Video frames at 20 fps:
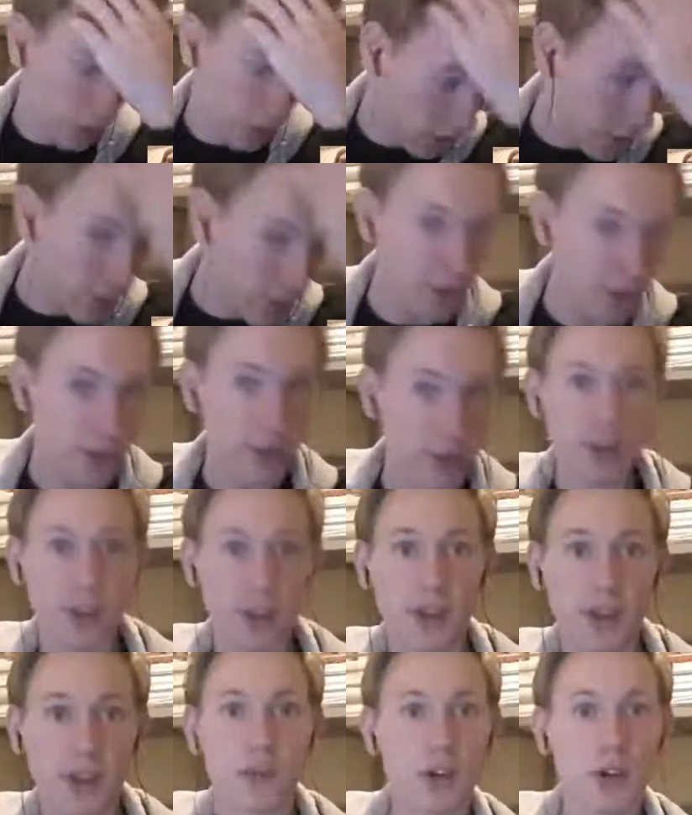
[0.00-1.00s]
Earth, and we're
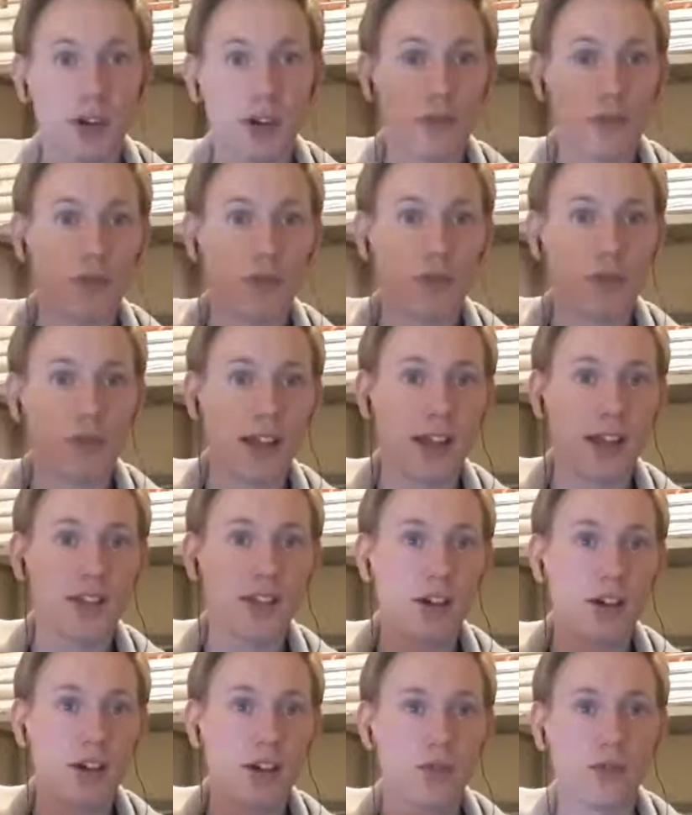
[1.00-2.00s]
gonna draw lines on
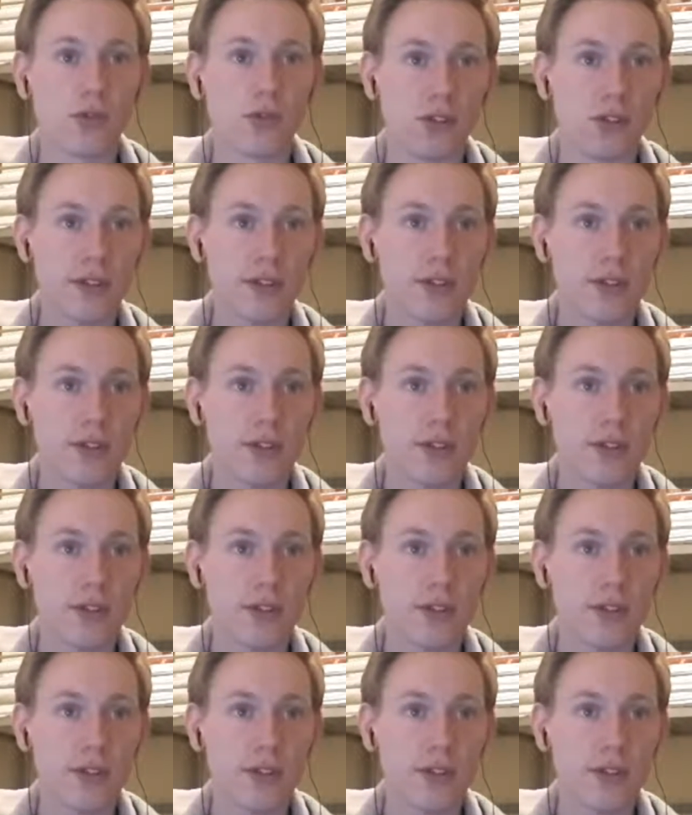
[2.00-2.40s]
Google Earth,